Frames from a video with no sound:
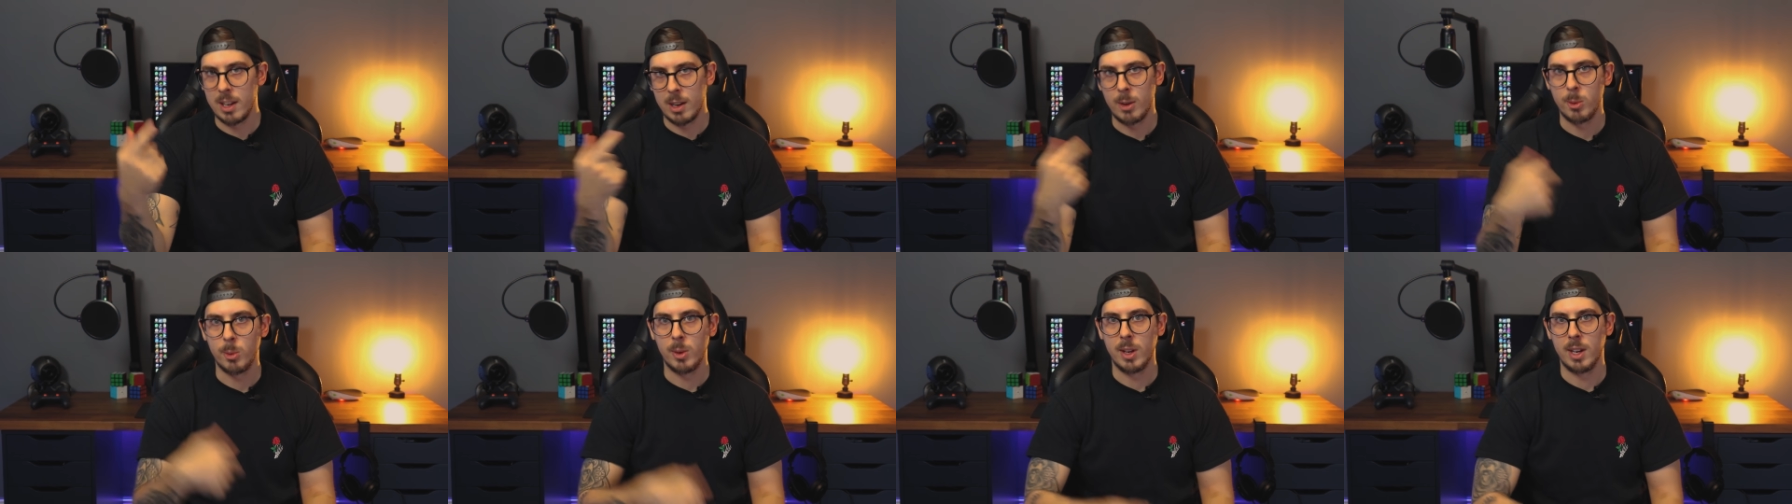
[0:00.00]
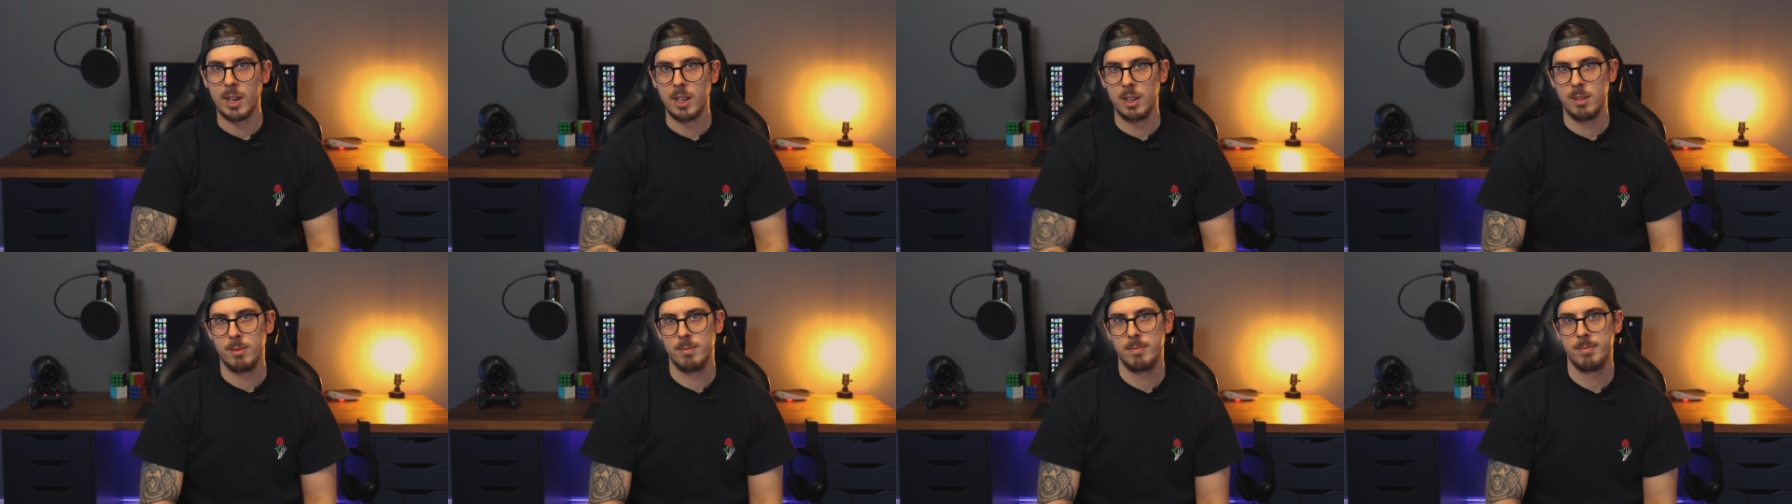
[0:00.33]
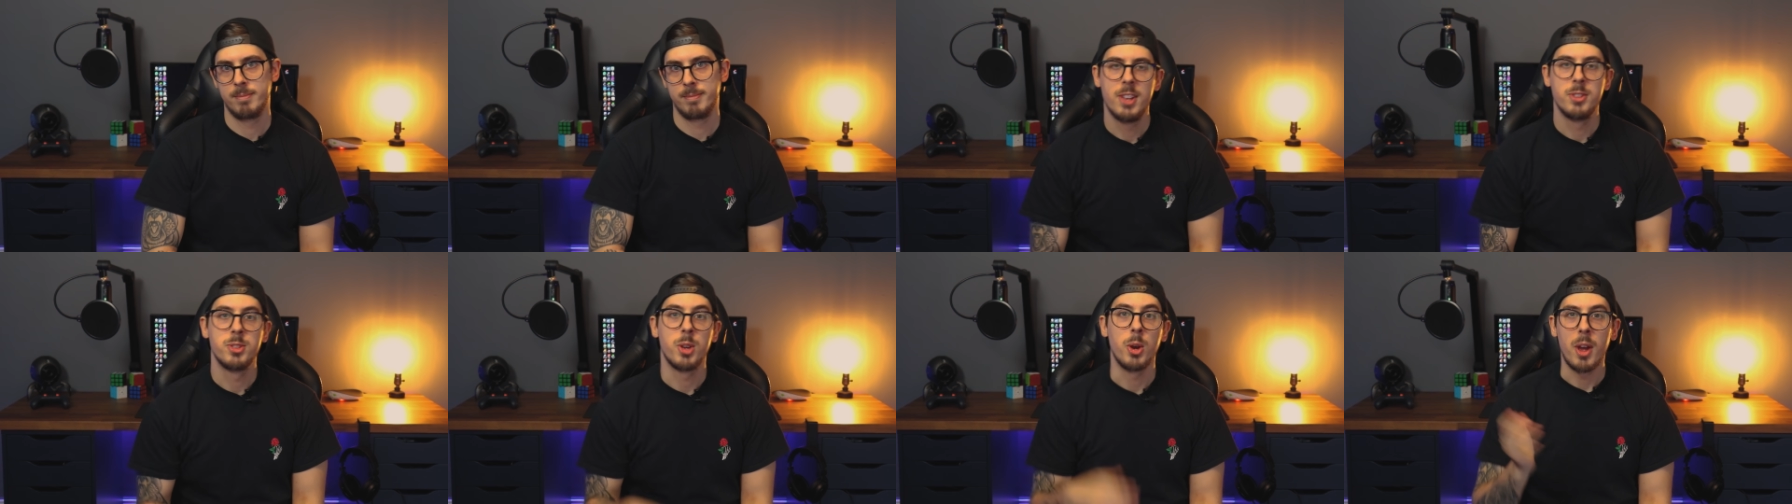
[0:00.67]
it locally.
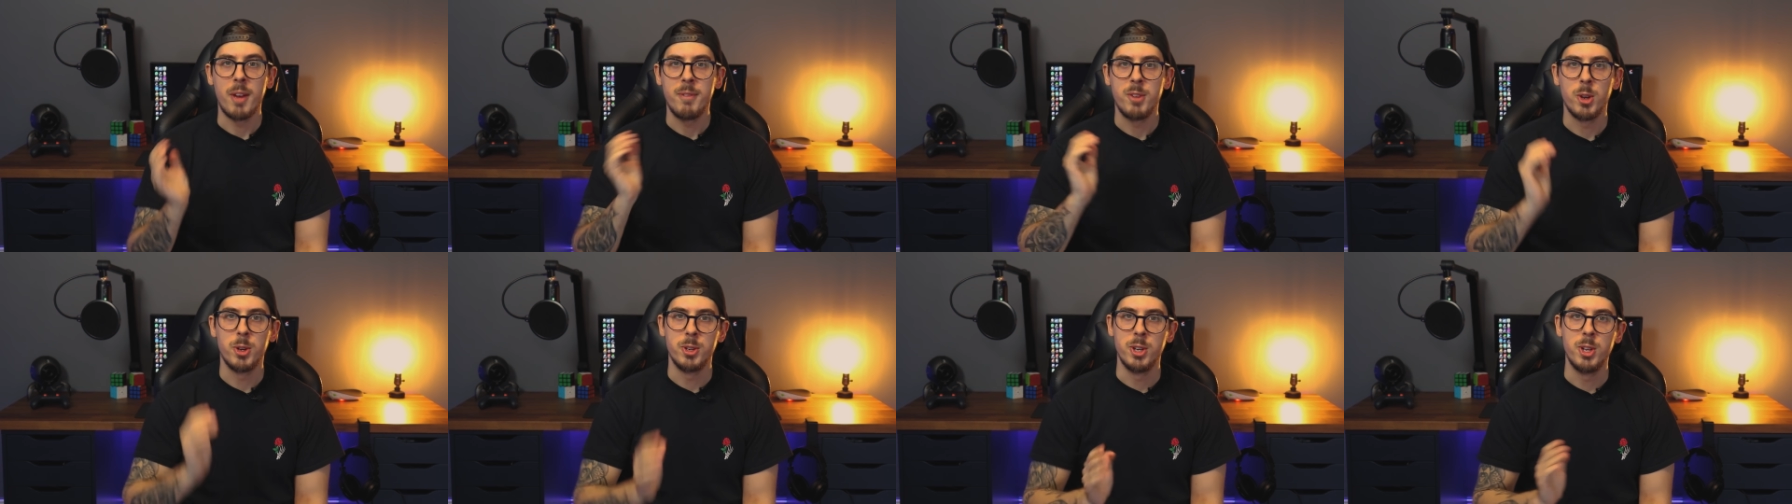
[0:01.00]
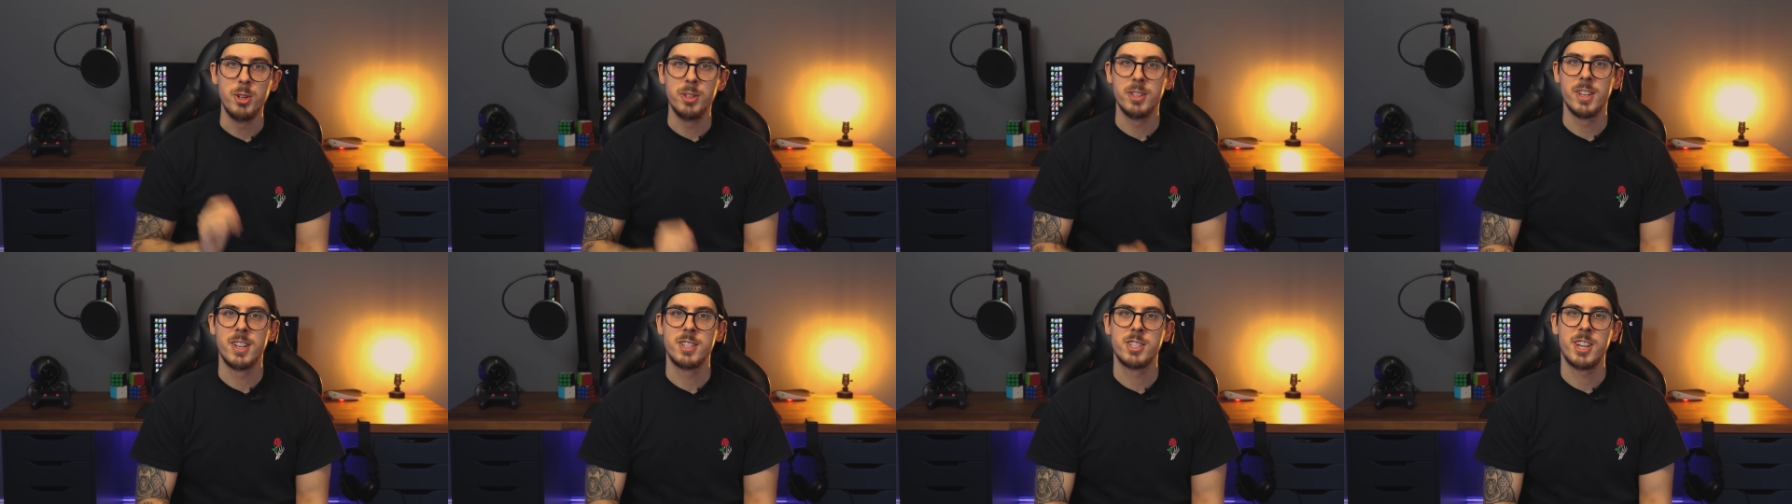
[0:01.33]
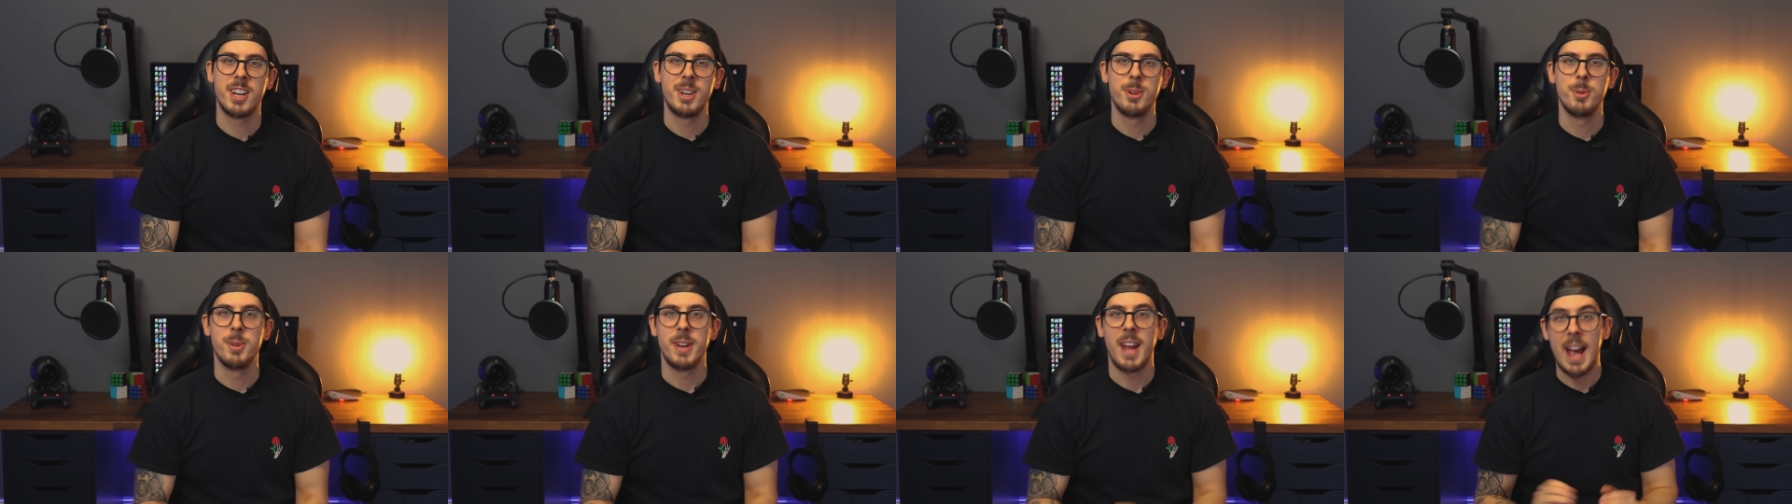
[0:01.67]
So if you're new to the
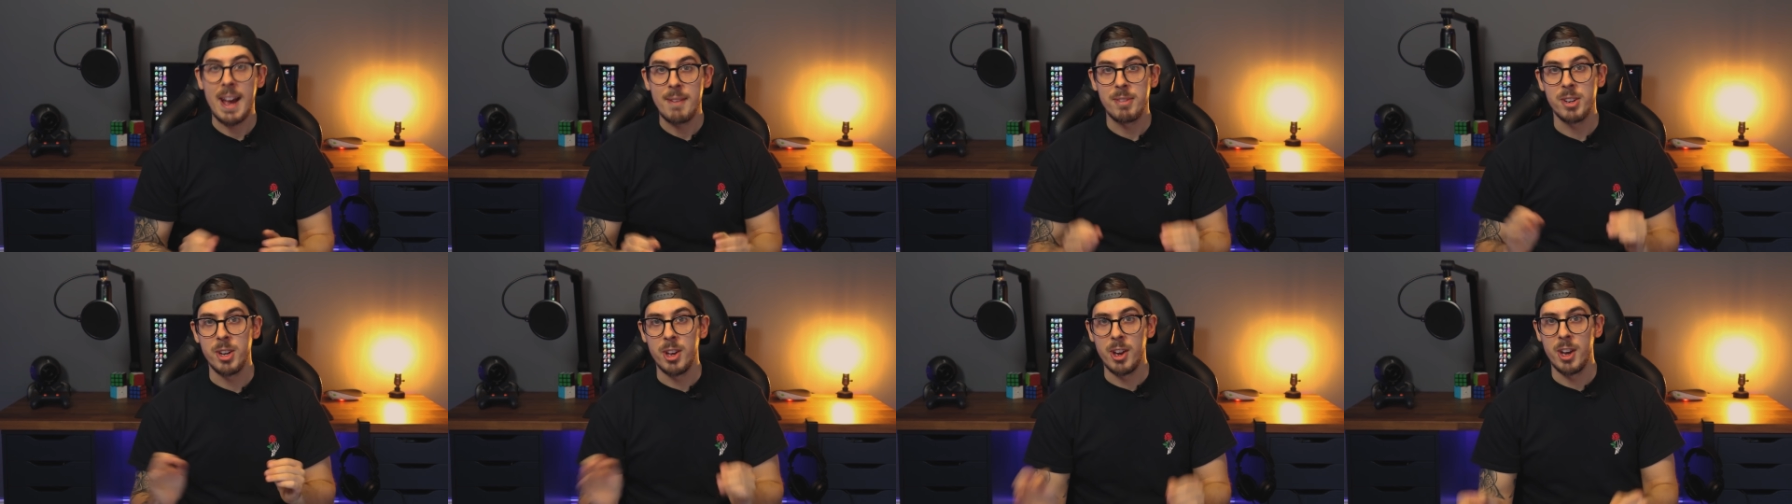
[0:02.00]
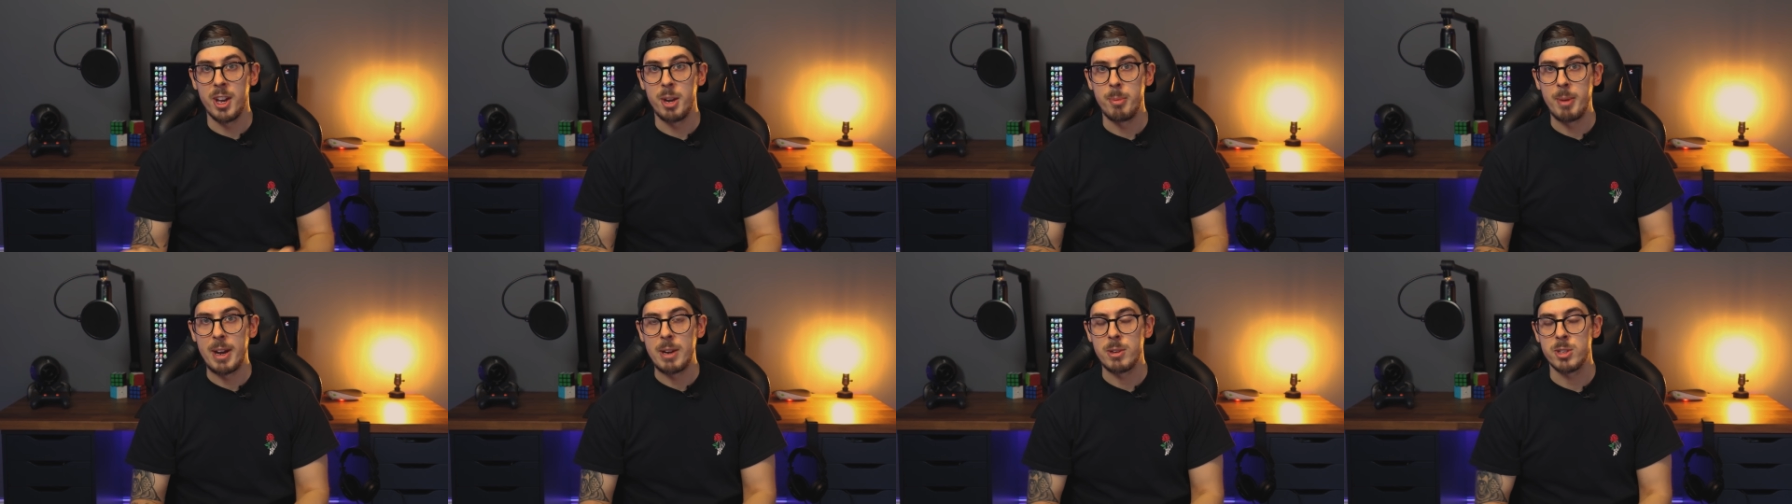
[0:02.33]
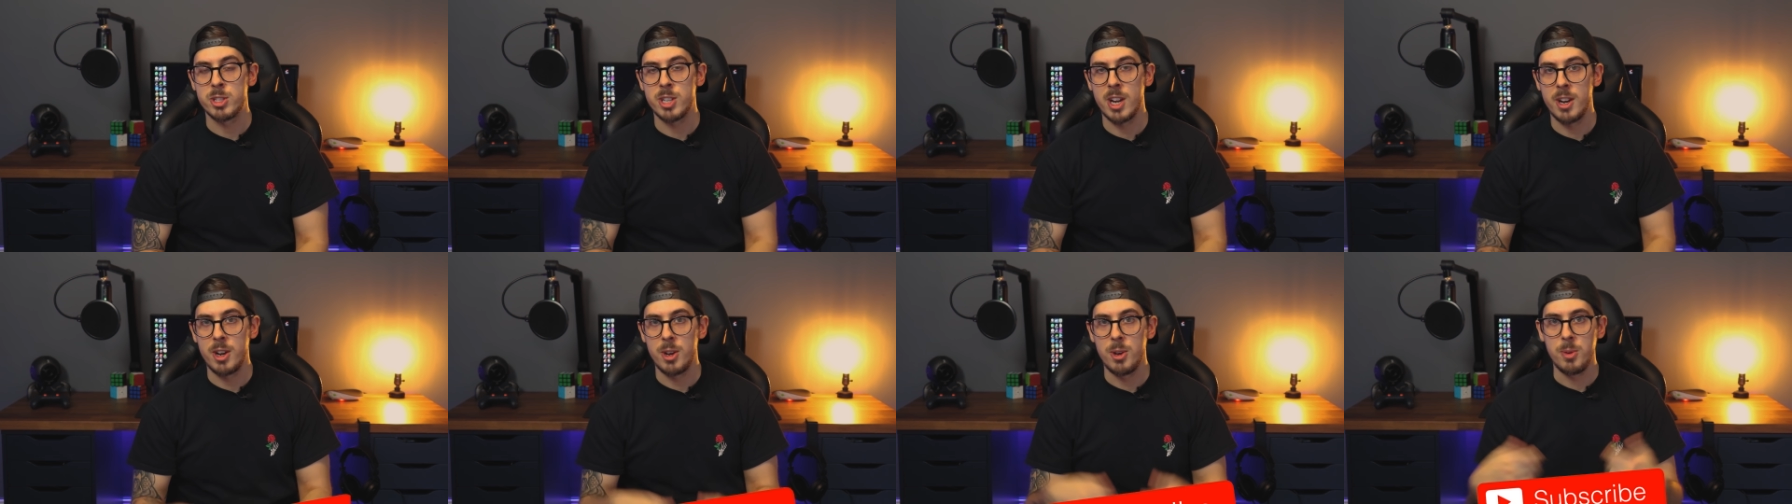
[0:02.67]
channel and haven't heard about
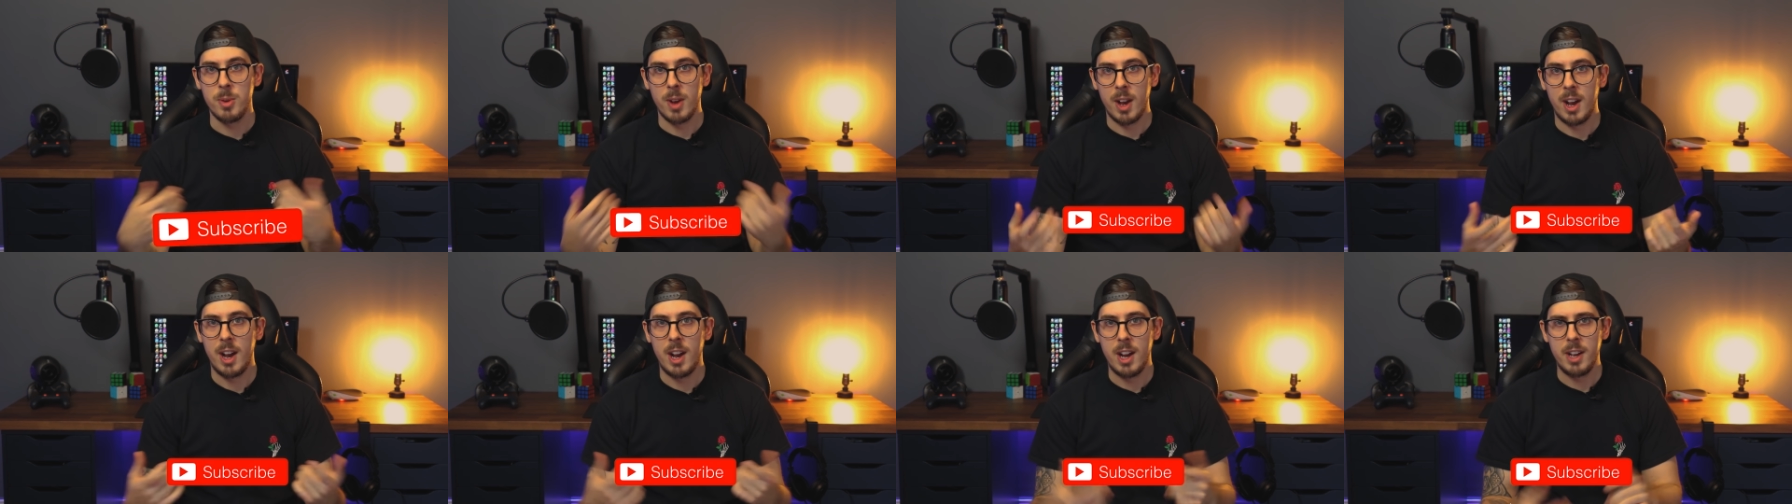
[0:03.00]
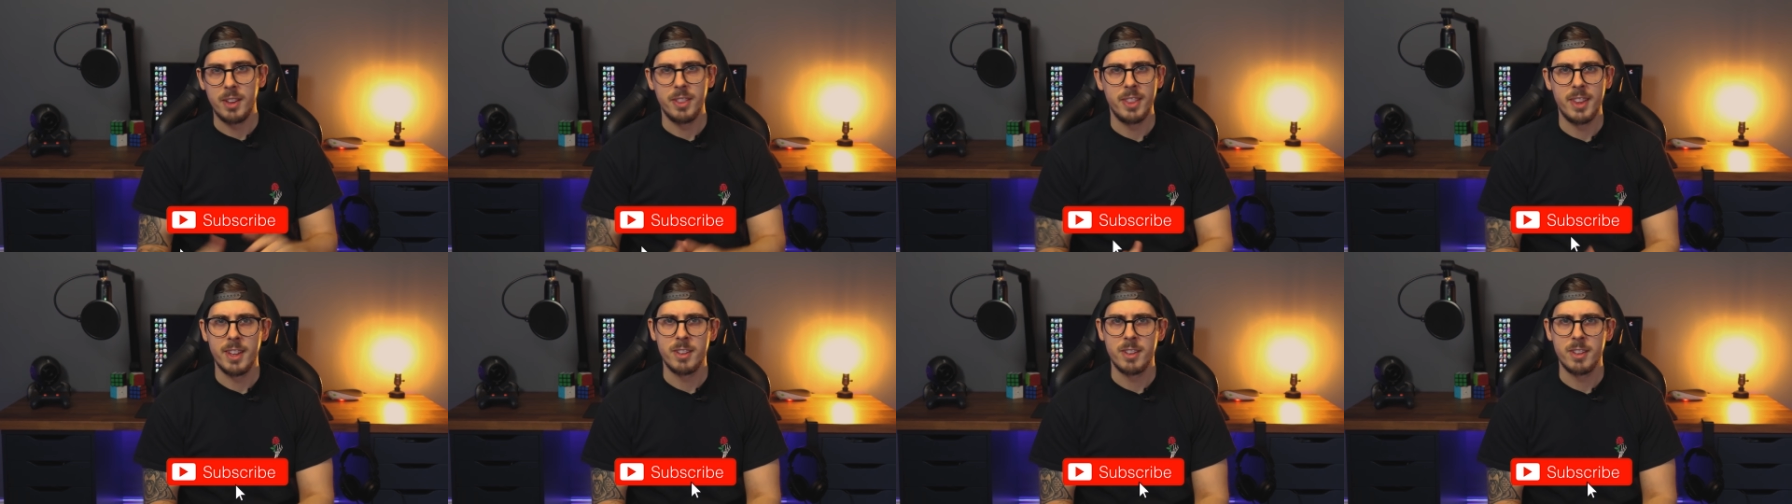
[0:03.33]
Shadow, uh,